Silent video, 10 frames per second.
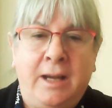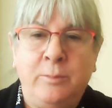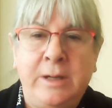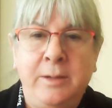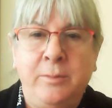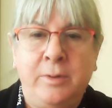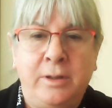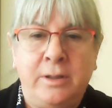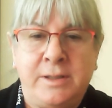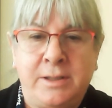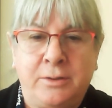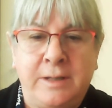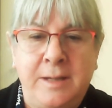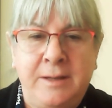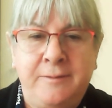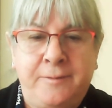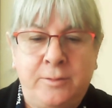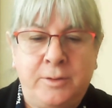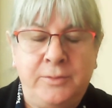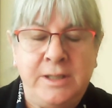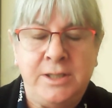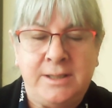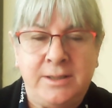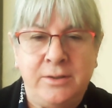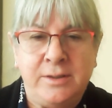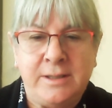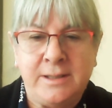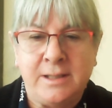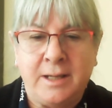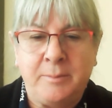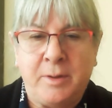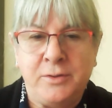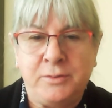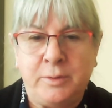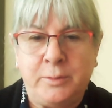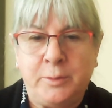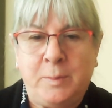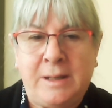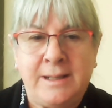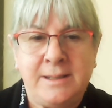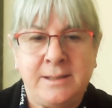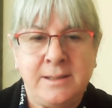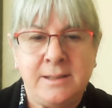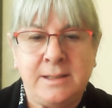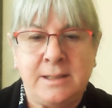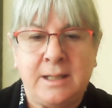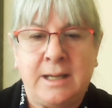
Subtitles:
We were screaming for registered nurses like most rural places.